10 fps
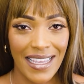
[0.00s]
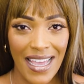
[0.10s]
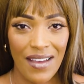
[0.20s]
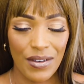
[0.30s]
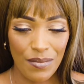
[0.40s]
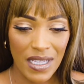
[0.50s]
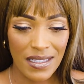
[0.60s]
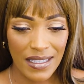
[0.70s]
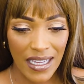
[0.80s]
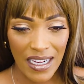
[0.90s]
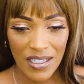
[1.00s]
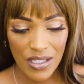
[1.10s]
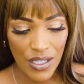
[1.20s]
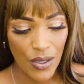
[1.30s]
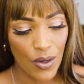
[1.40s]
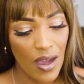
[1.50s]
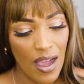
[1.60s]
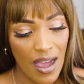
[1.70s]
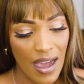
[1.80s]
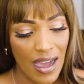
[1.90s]
They have an amazing hair. And so
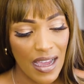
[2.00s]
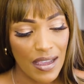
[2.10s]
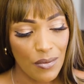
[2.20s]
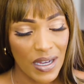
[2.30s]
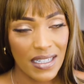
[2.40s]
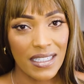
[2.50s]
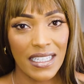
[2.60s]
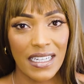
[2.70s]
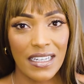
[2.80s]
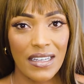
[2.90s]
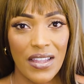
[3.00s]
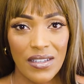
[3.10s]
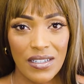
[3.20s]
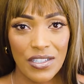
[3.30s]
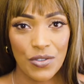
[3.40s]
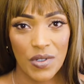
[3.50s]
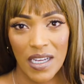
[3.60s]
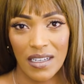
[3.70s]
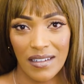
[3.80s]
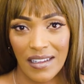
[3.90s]
I wanted to get another straight